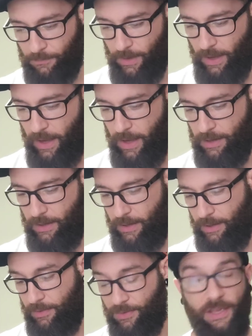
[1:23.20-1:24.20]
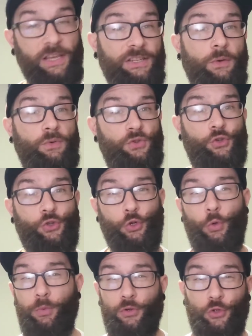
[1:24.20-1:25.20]
And these I was
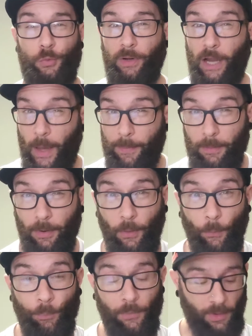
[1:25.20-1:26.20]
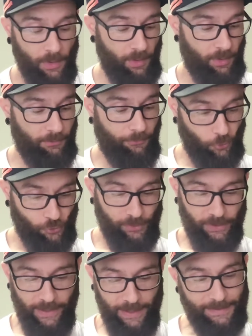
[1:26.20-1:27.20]
super happy about.
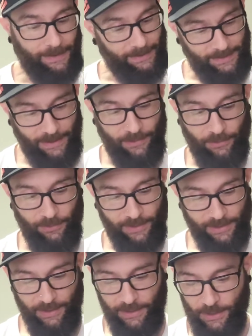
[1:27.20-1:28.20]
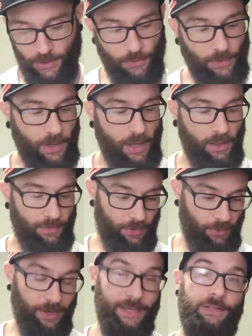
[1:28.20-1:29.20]
Unfortunately, yes, like I said, they're discontinued.
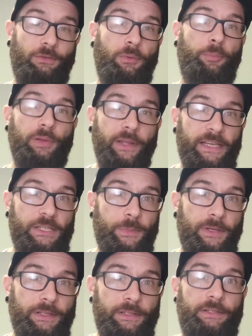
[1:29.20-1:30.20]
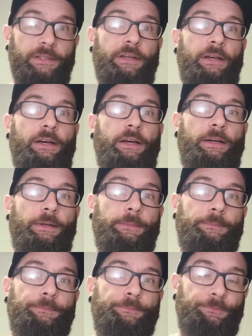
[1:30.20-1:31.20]
There is a replacement.
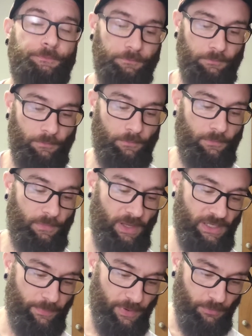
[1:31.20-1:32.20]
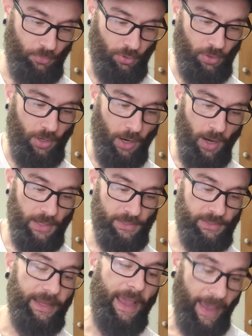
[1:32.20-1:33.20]
It's a bit more
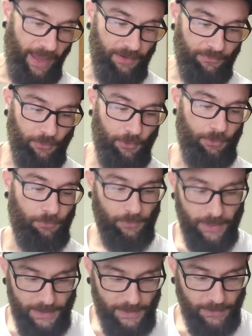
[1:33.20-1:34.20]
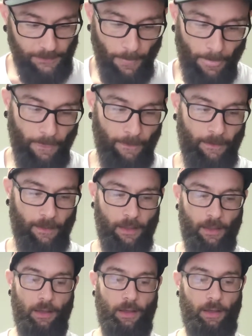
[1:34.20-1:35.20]
costly and for good reason.
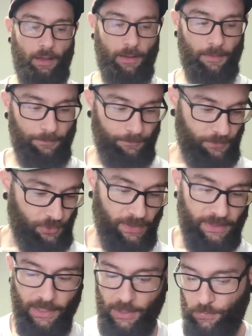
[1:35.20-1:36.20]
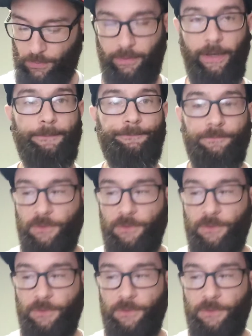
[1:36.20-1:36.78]
So let's get into it, right?